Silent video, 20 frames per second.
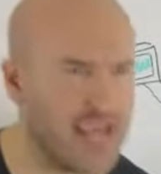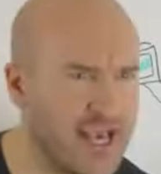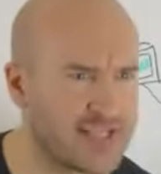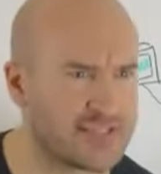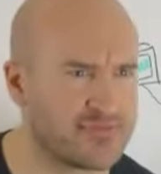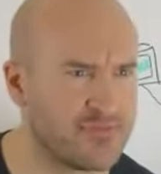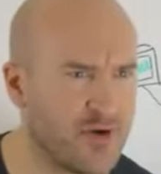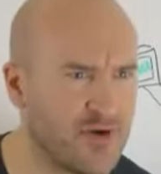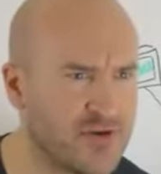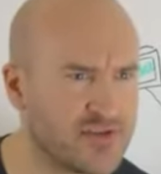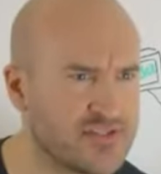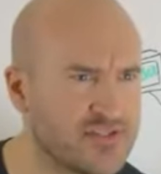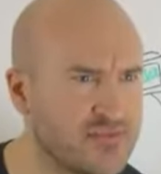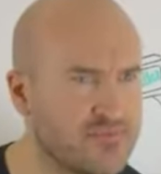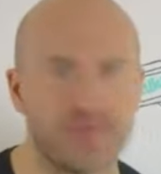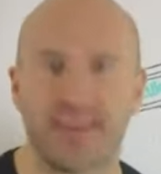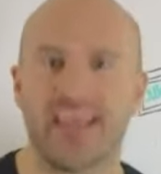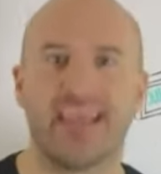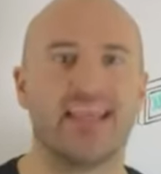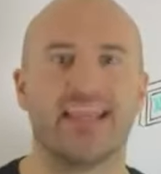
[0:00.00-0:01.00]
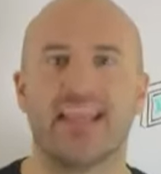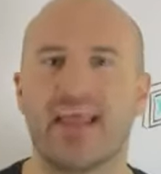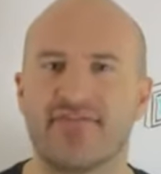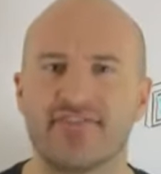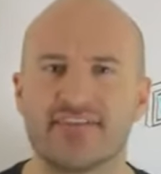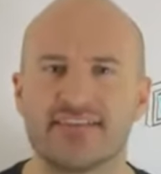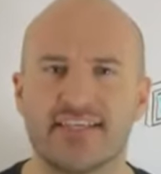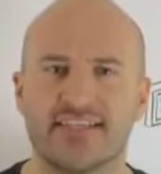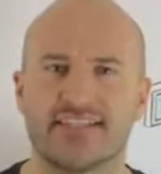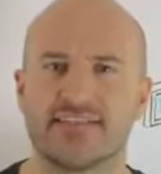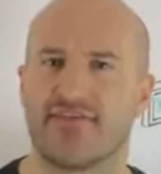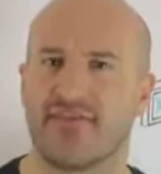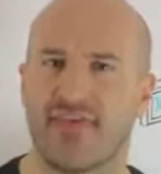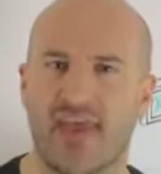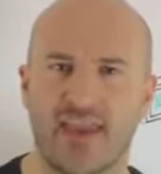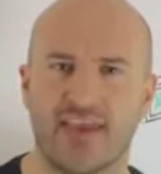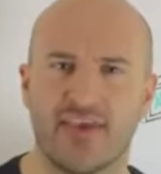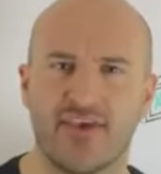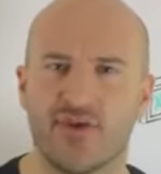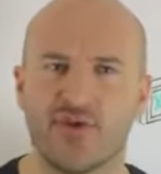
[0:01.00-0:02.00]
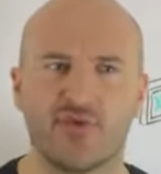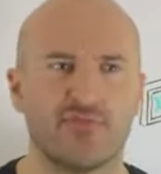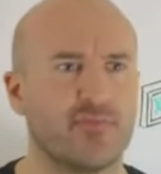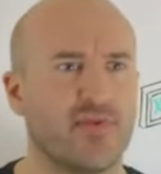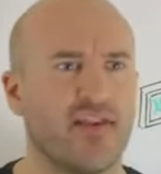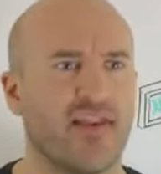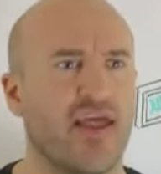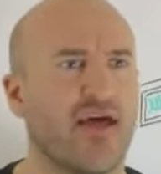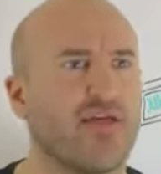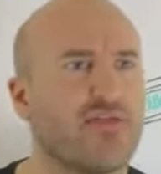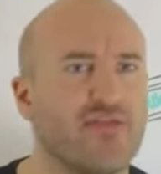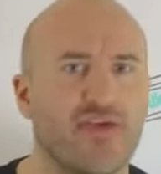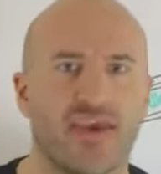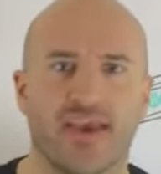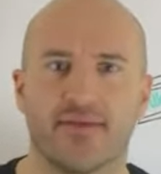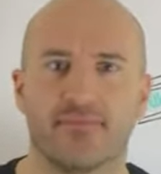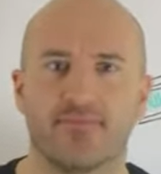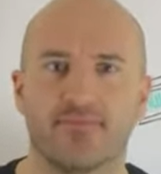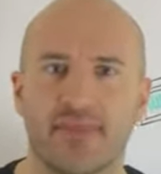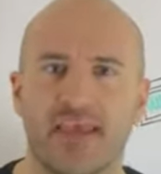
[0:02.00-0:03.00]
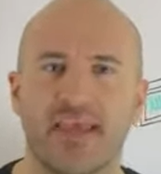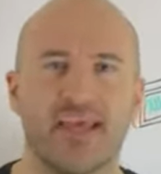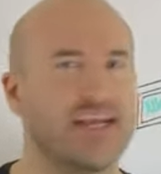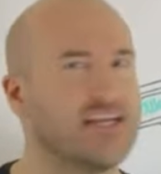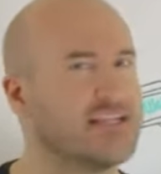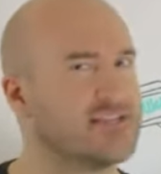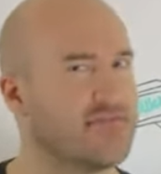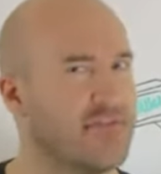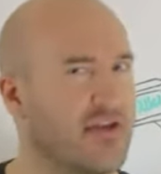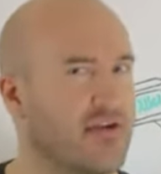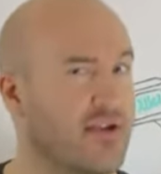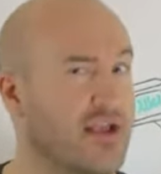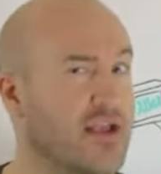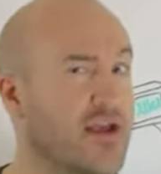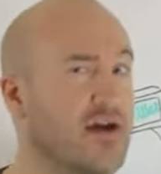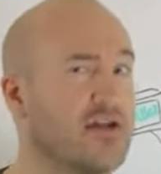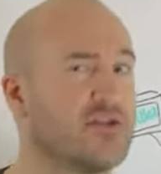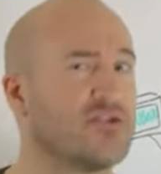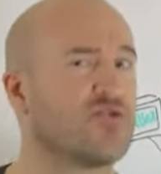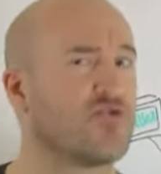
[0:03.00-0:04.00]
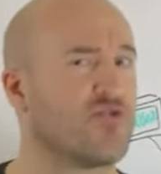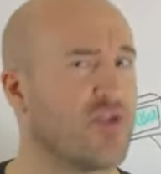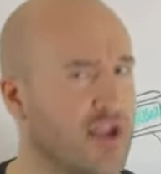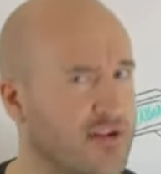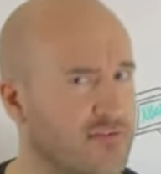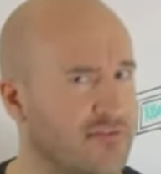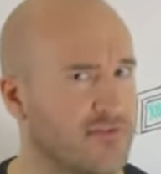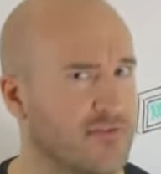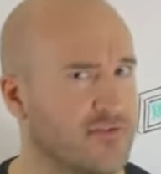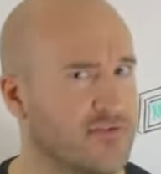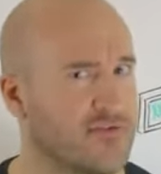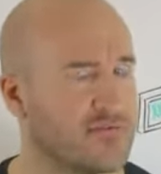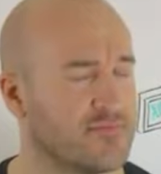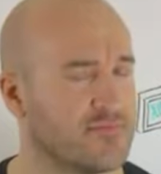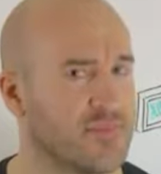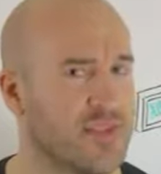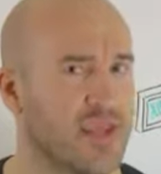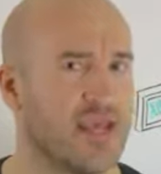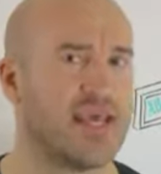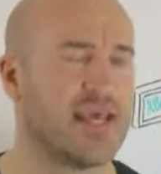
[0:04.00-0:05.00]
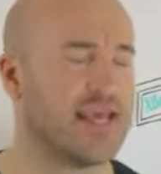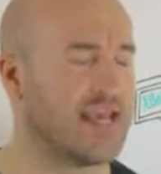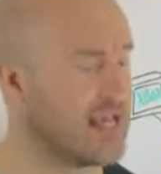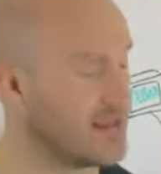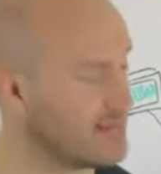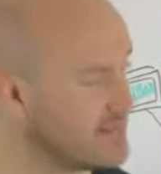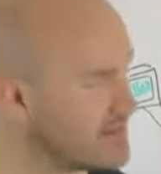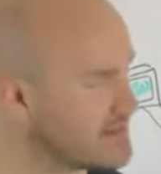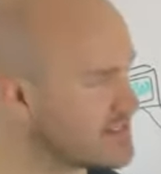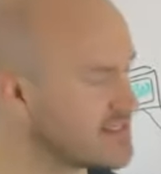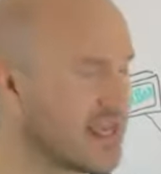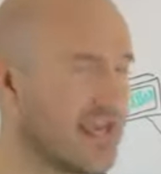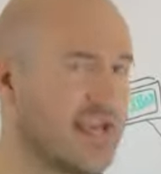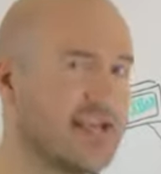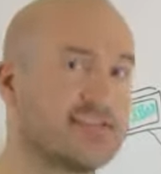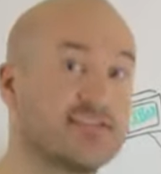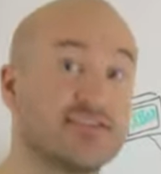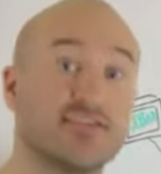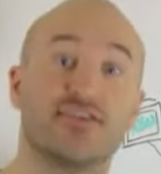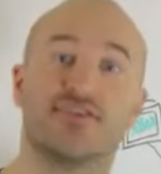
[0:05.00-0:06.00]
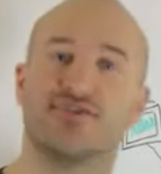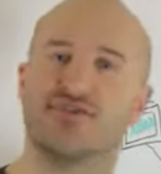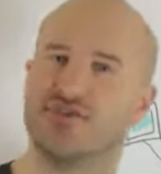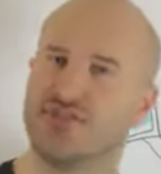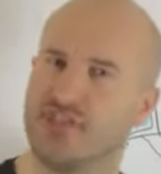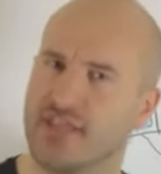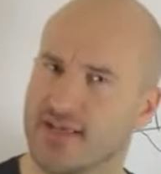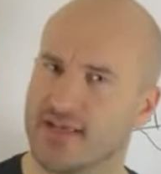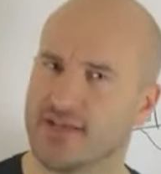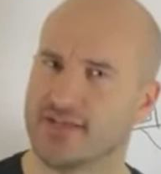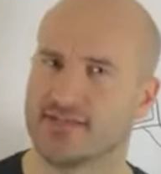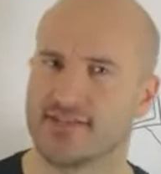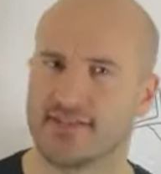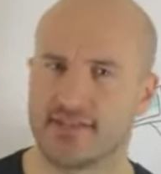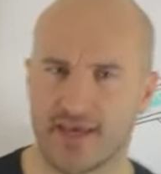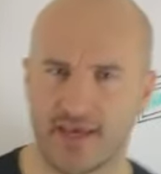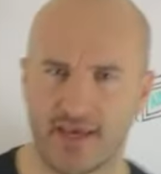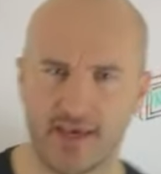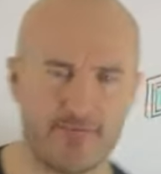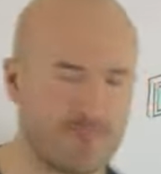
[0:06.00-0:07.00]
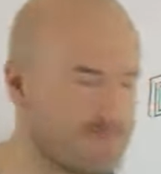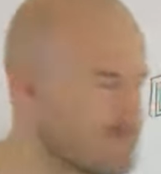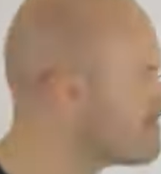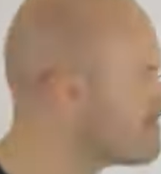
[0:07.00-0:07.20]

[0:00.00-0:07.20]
Xbox. He never says thank you, nothing. He's very ungrateful. In this case, she can say,